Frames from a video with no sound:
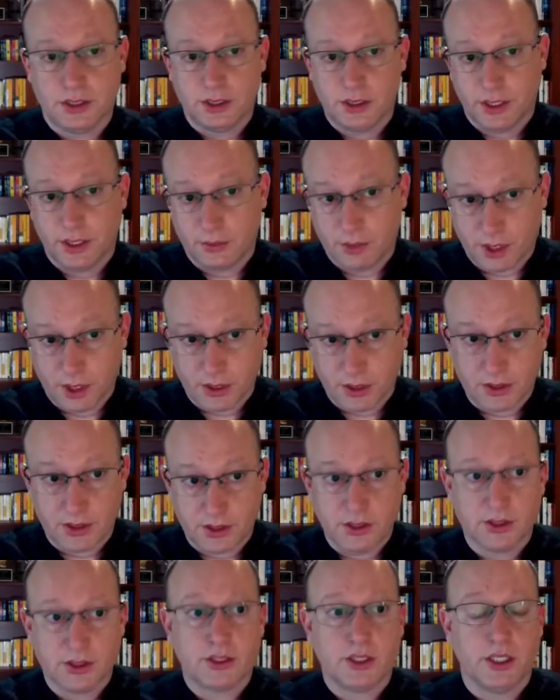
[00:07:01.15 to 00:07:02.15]
and
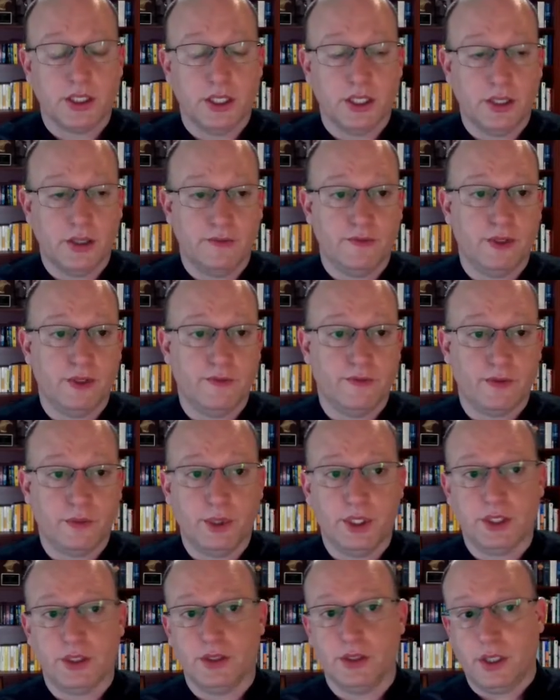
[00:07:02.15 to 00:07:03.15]
sandboxes to get
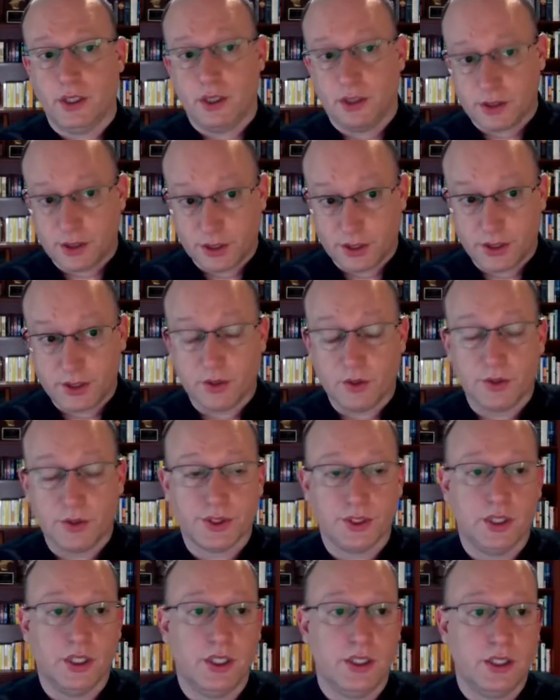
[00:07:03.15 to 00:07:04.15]
information there,
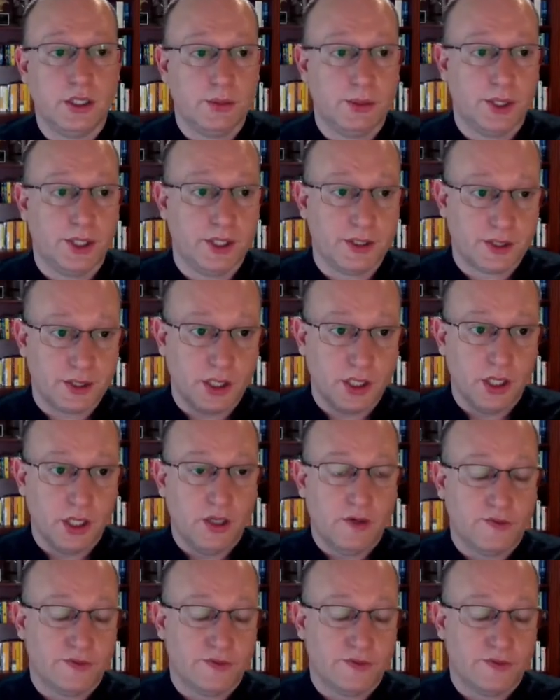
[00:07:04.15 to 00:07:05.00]
sinkholes and honeypots